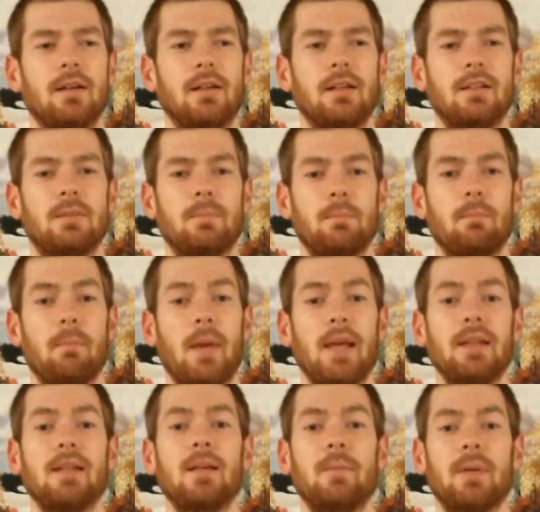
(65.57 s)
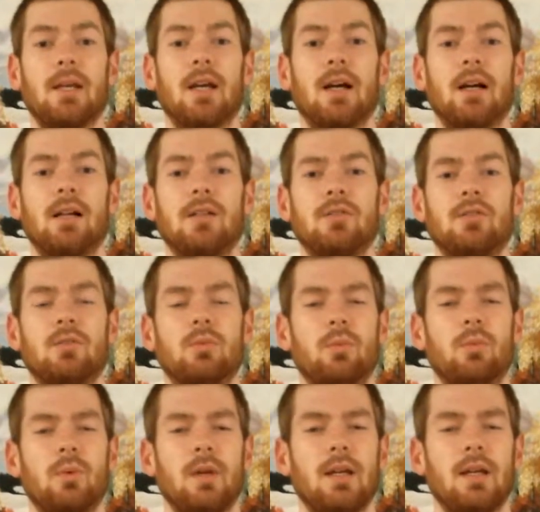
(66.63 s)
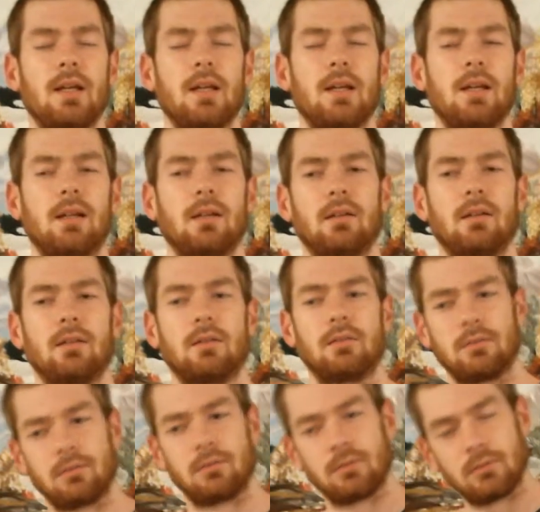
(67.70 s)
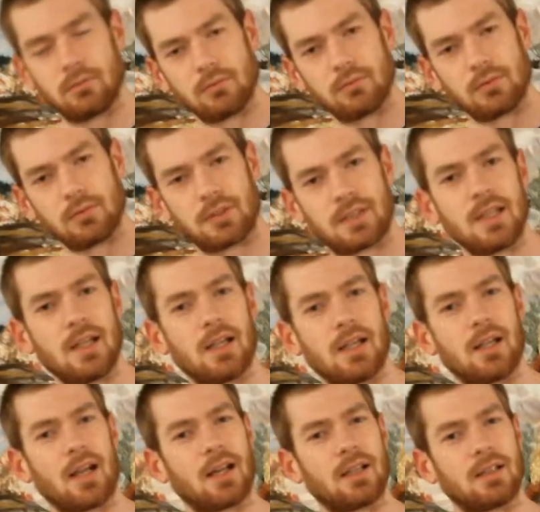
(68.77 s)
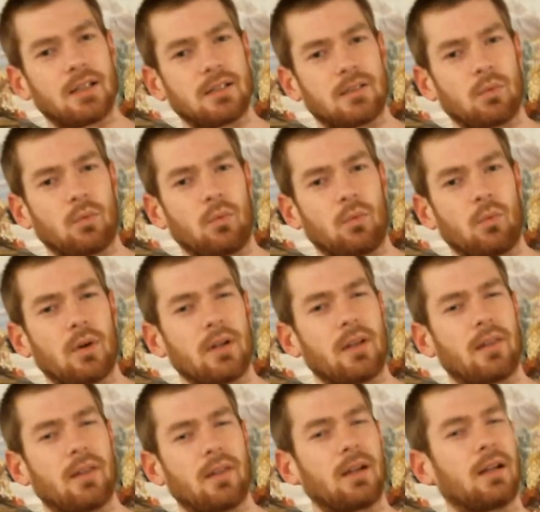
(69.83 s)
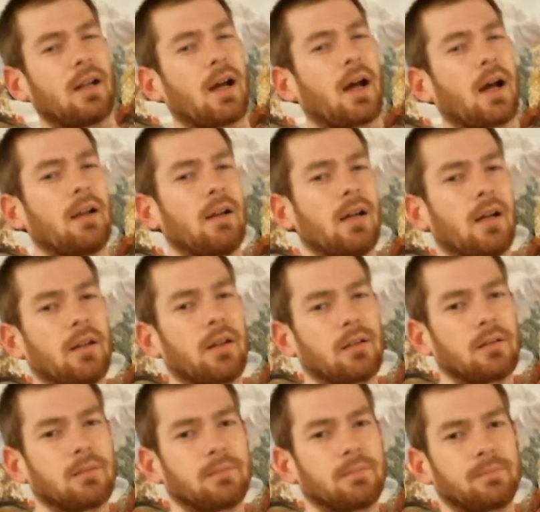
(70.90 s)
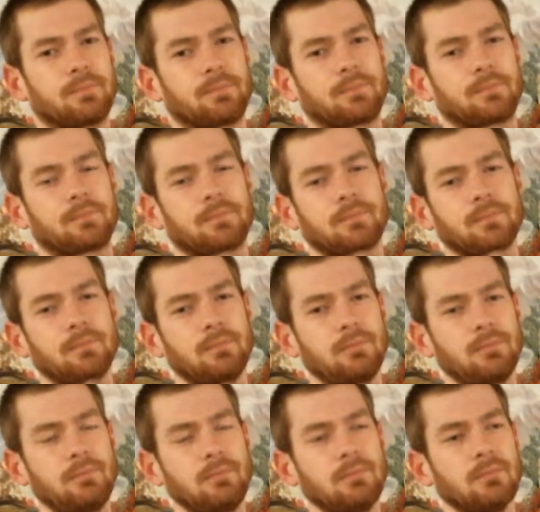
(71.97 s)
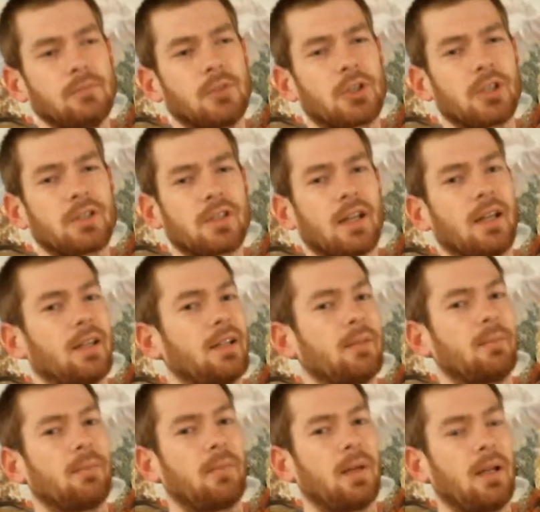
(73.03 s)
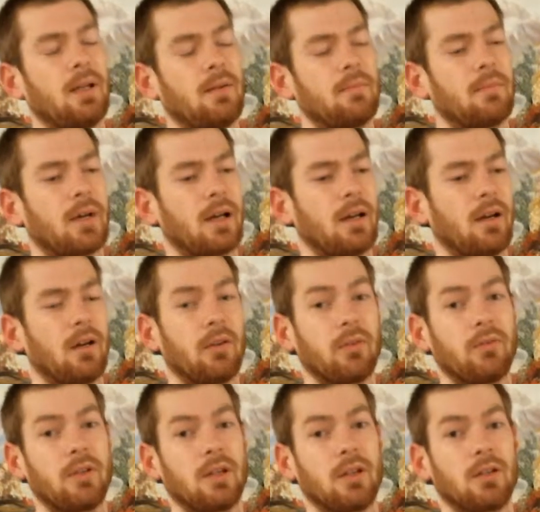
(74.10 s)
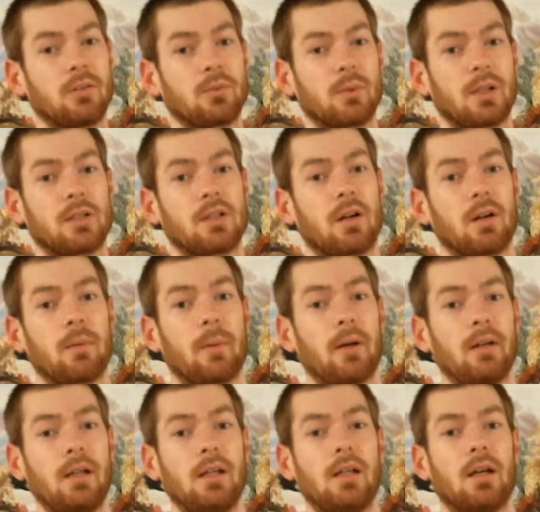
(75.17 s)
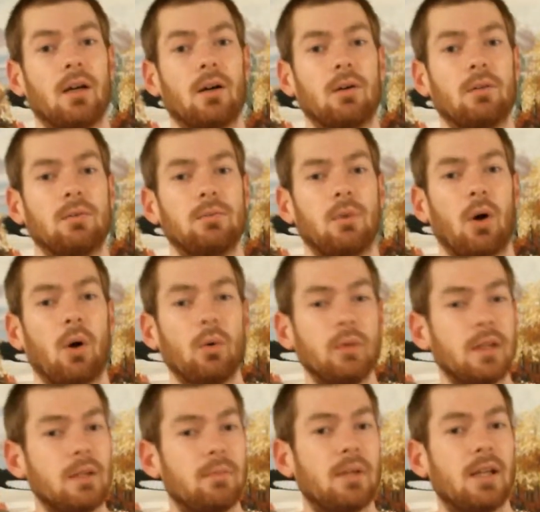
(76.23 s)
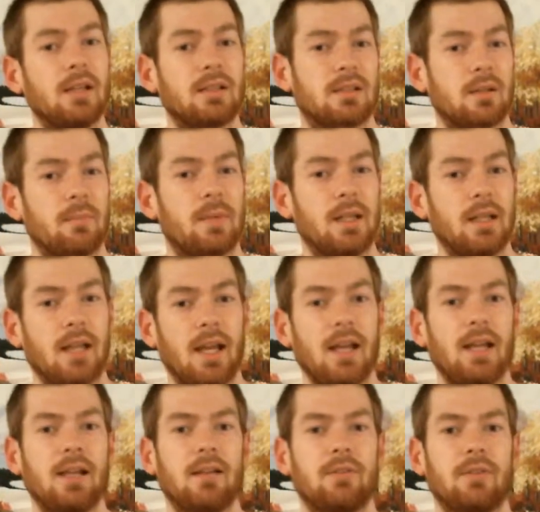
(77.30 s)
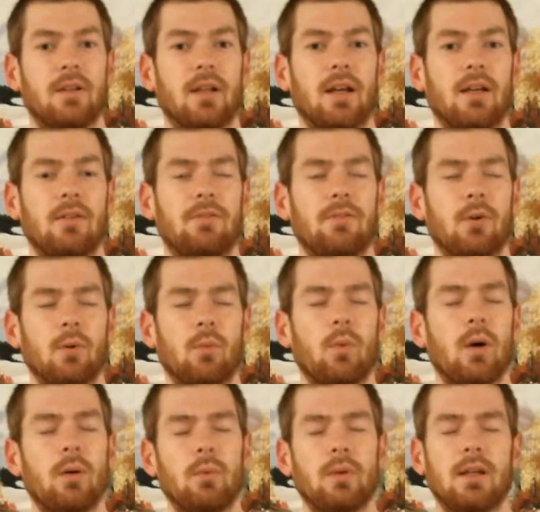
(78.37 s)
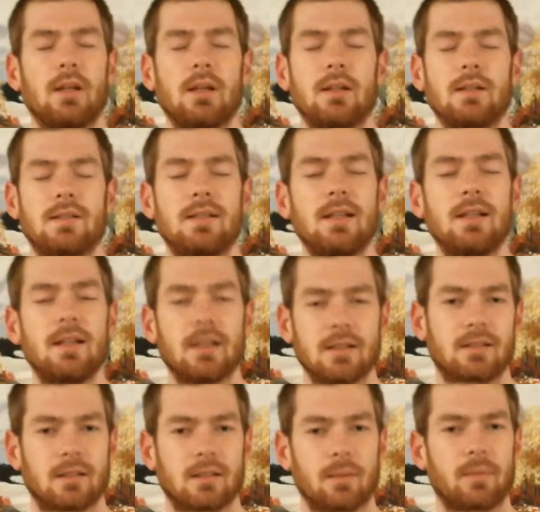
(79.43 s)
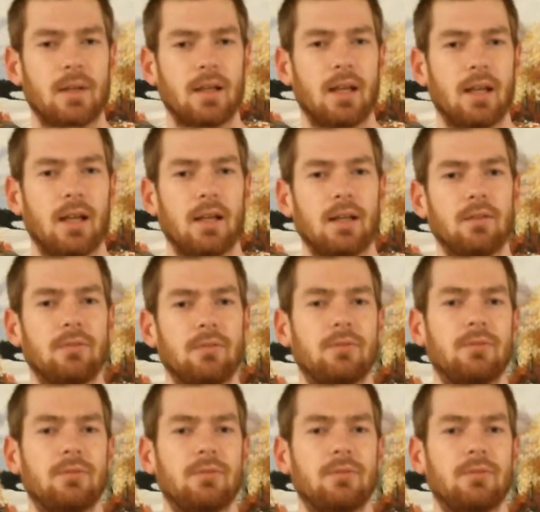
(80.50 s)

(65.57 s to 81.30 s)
is mainly because we see it as one thing and not another. Just like in my other videos when I talk about ego only being something negative in life, or what we see as something negative,